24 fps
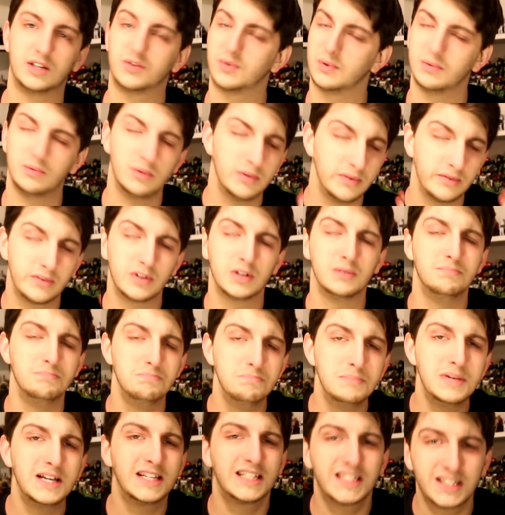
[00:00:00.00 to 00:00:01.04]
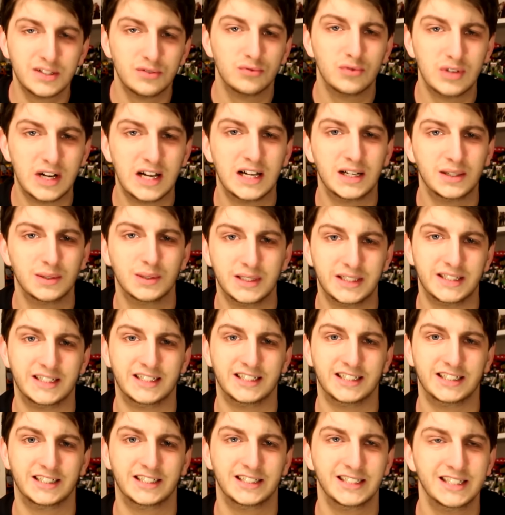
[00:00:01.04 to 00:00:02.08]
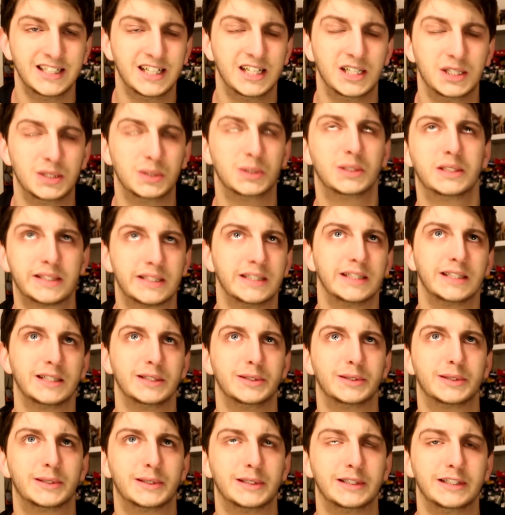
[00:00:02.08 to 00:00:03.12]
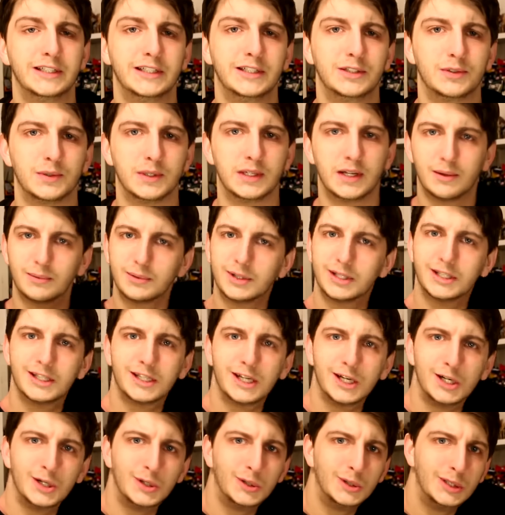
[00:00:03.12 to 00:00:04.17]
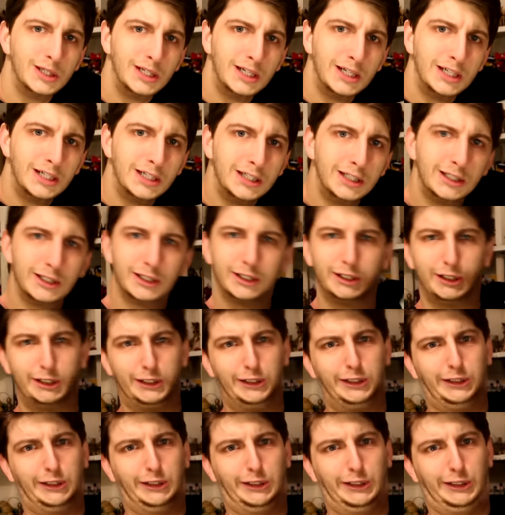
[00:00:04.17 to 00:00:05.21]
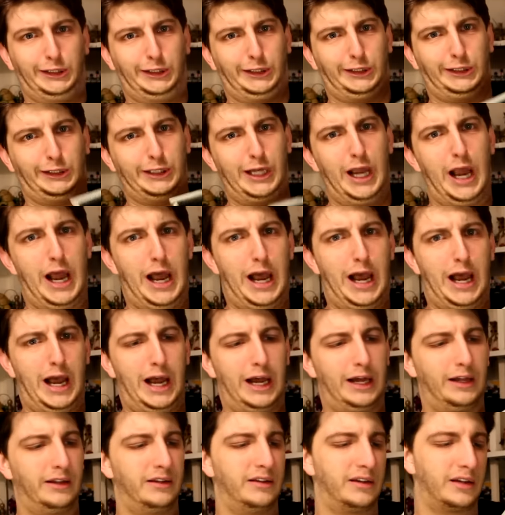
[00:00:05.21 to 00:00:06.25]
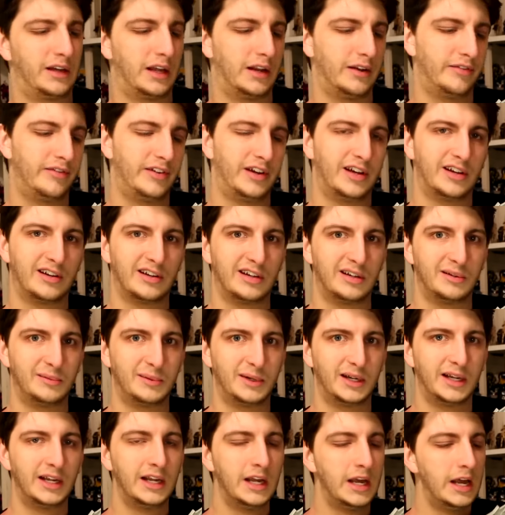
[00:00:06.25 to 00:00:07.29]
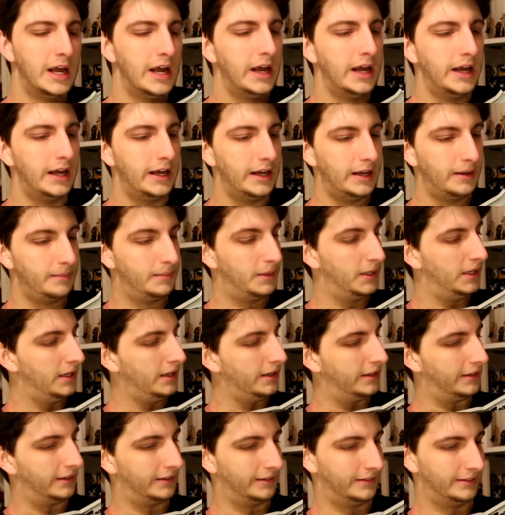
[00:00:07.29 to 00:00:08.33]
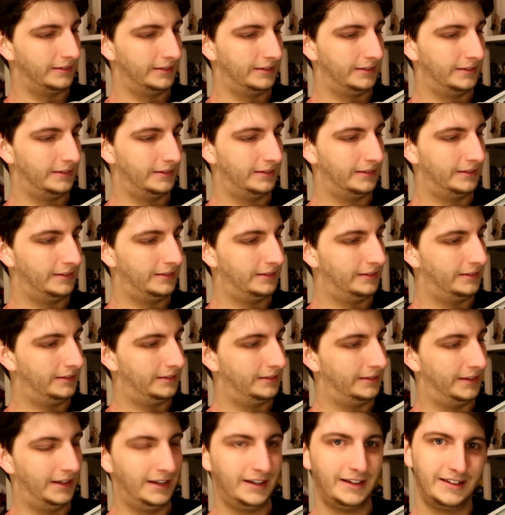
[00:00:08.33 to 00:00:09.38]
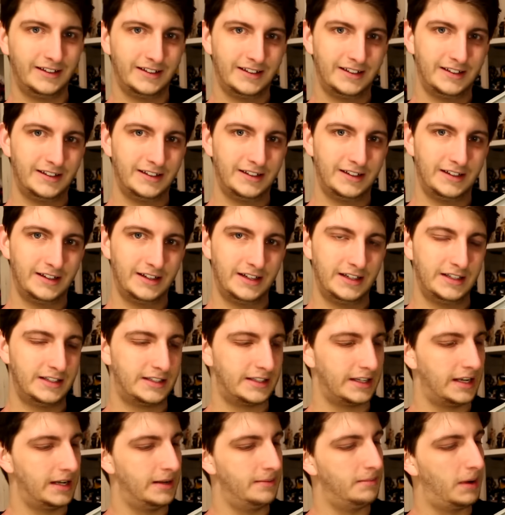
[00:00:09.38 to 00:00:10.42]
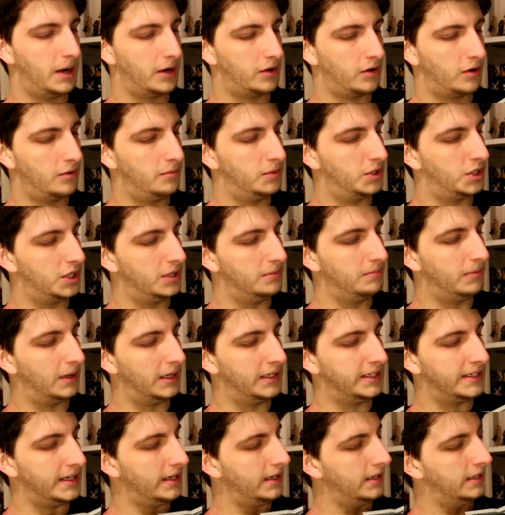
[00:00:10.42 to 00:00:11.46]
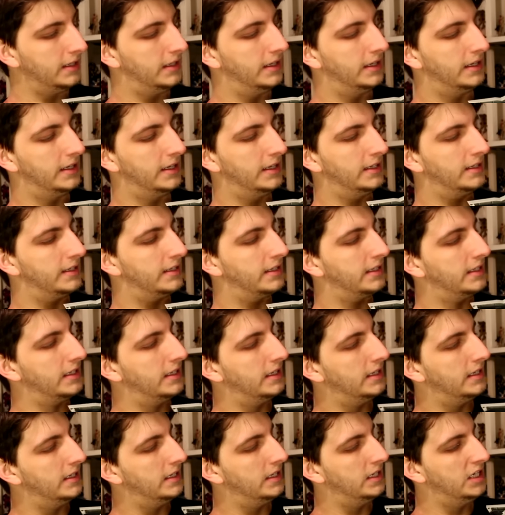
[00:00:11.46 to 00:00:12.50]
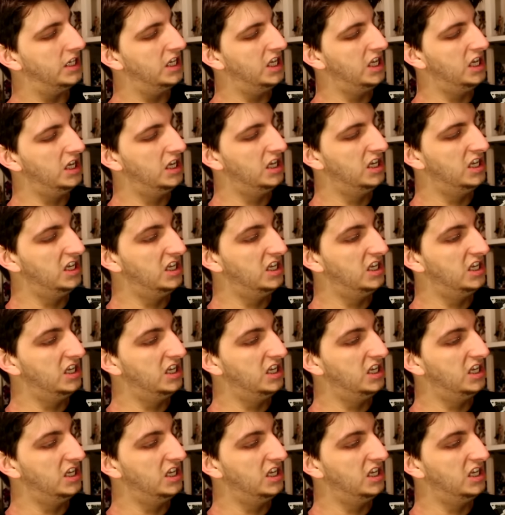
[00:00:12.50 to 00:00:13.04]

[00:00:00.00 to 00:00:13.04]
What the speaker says: into it. I'm not even going to mess around here, you know, I'm just going to get straight into it. I'm going to go, oh, it kind of failed a little bit. But look, yeah, it's a Micro Machine playset. It is the